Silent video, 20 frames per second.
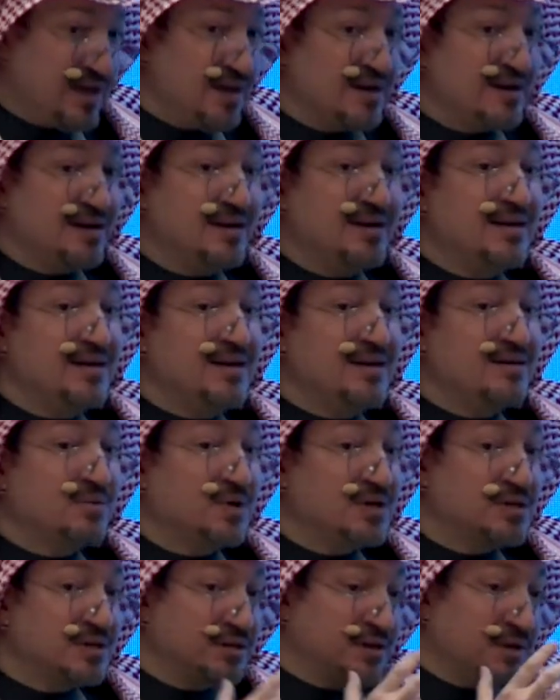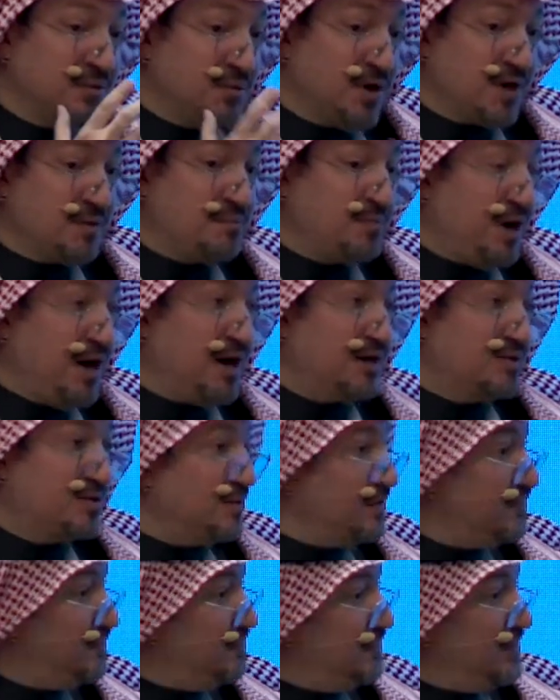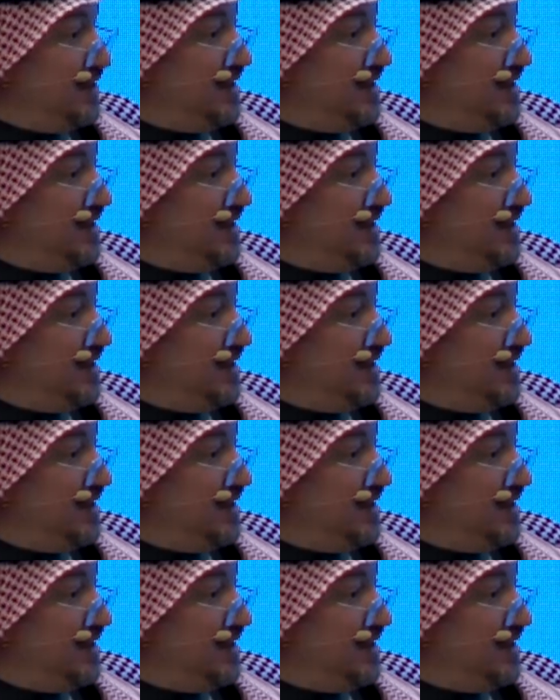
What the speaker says: really they were part of